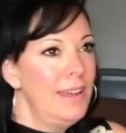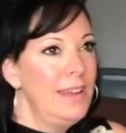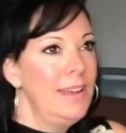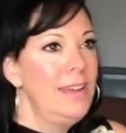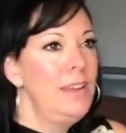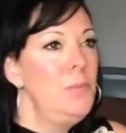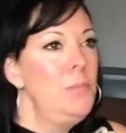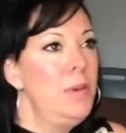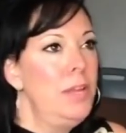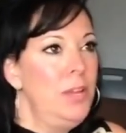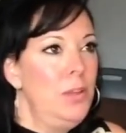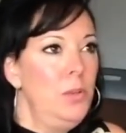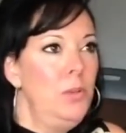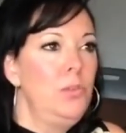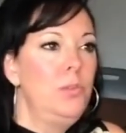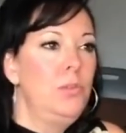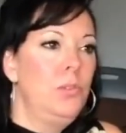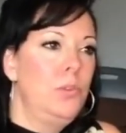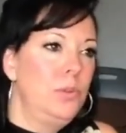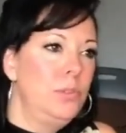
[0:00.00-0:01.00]
And anybody
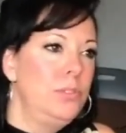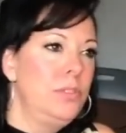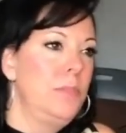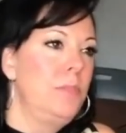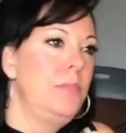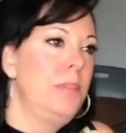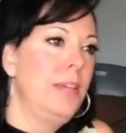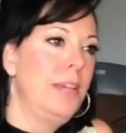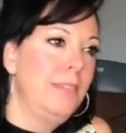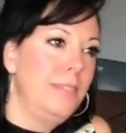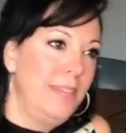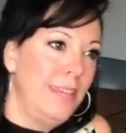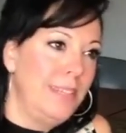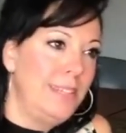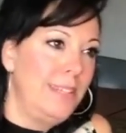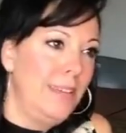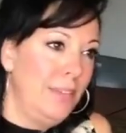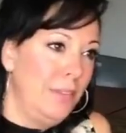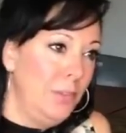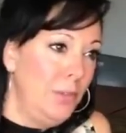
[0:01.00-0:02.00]
who knows something and
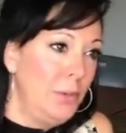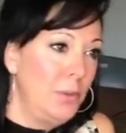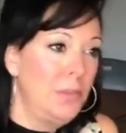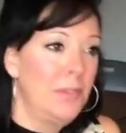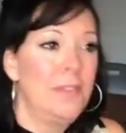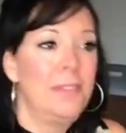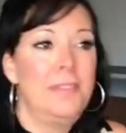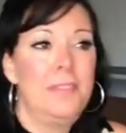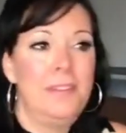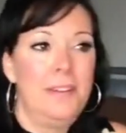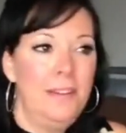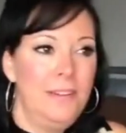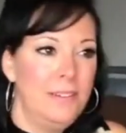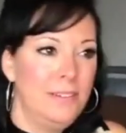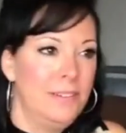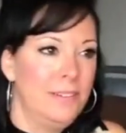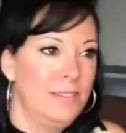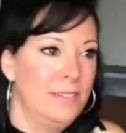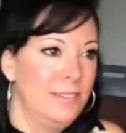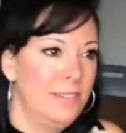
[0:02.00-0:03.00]
they tell you, then
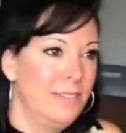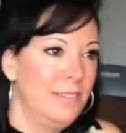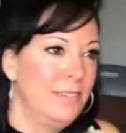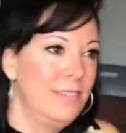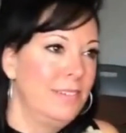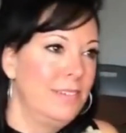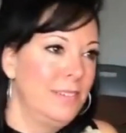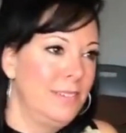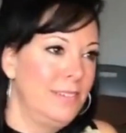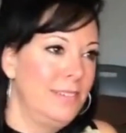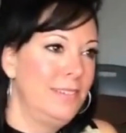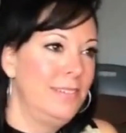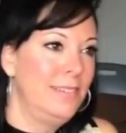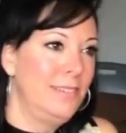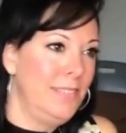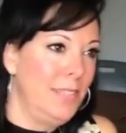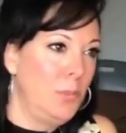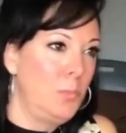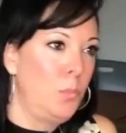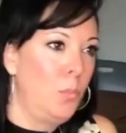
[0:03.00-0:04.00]
they're
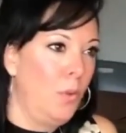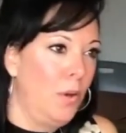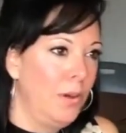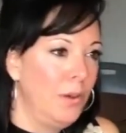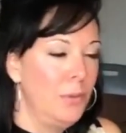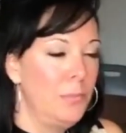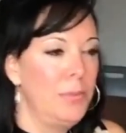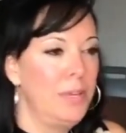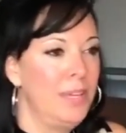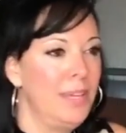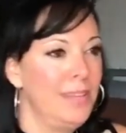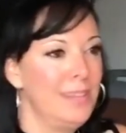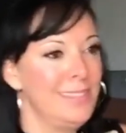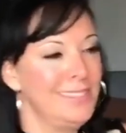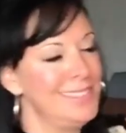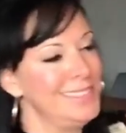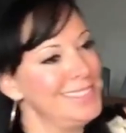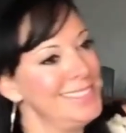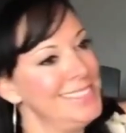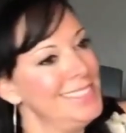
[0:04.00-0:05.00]
in deep water
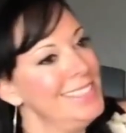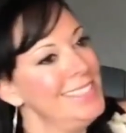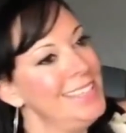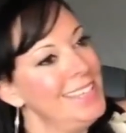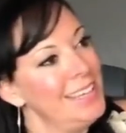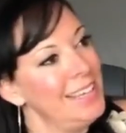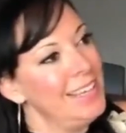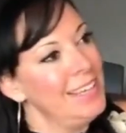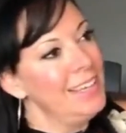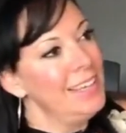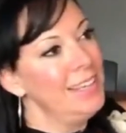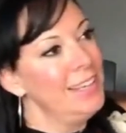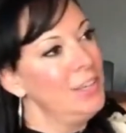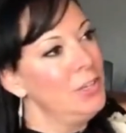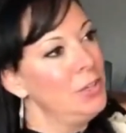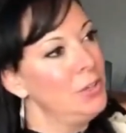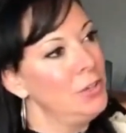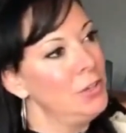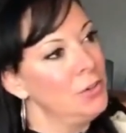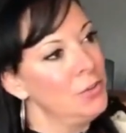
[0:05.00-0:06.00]
because
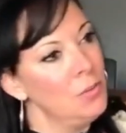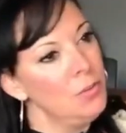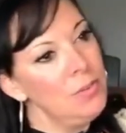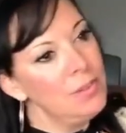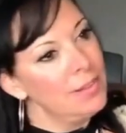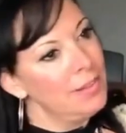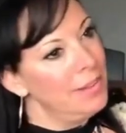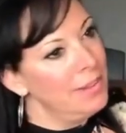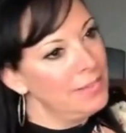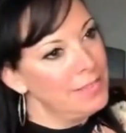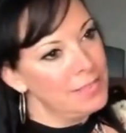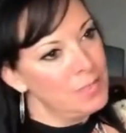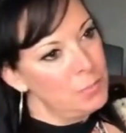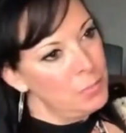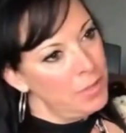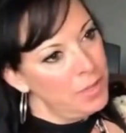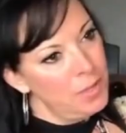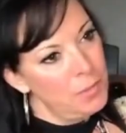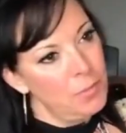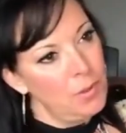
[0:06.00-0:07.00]
right. you're only allowed to
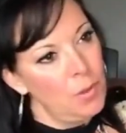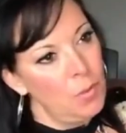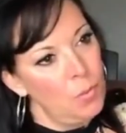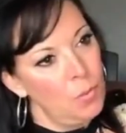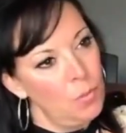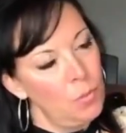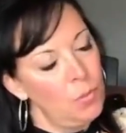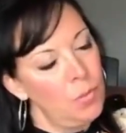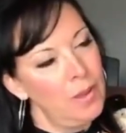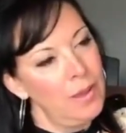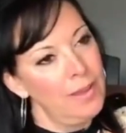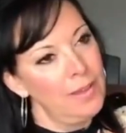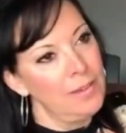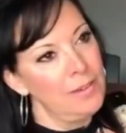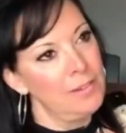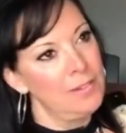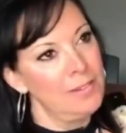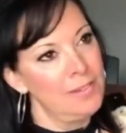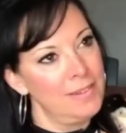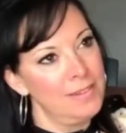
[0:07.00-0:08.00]
speak about what
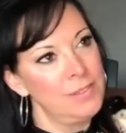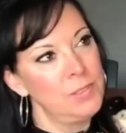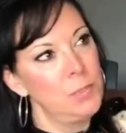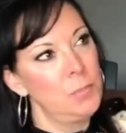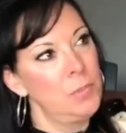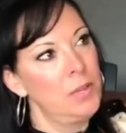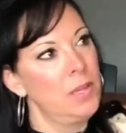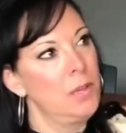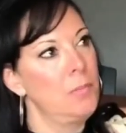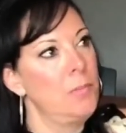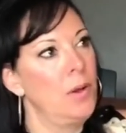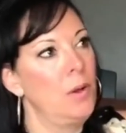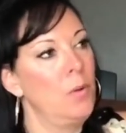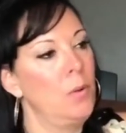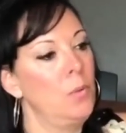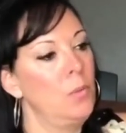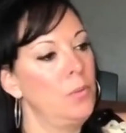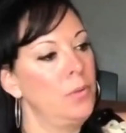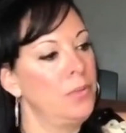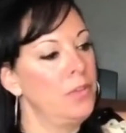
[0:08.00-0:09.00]
you're allowed to speak
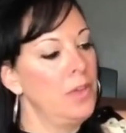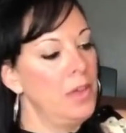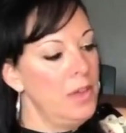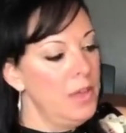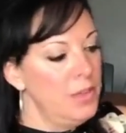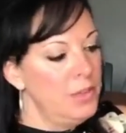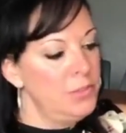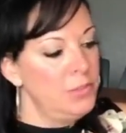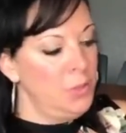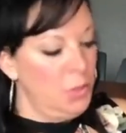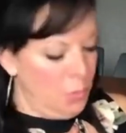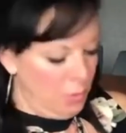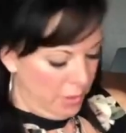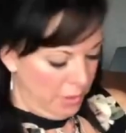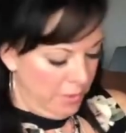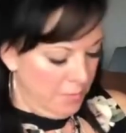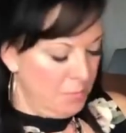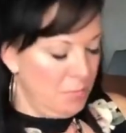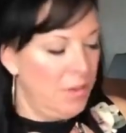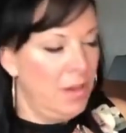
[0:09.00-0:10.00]
about. so
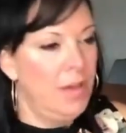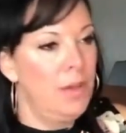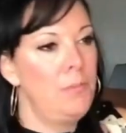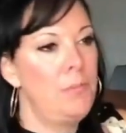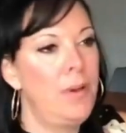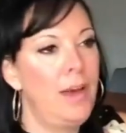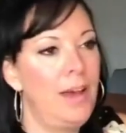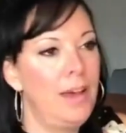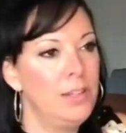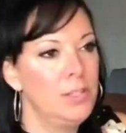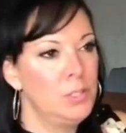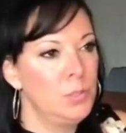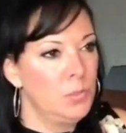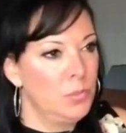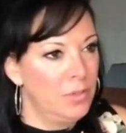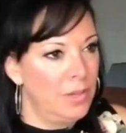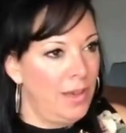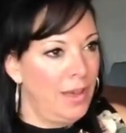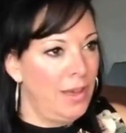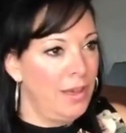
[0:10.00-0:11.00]
my badge
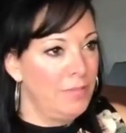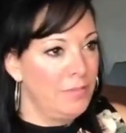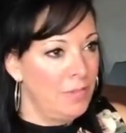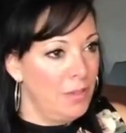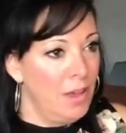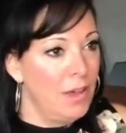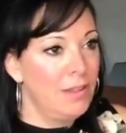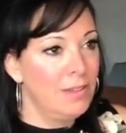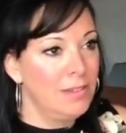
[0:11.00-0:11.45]
would have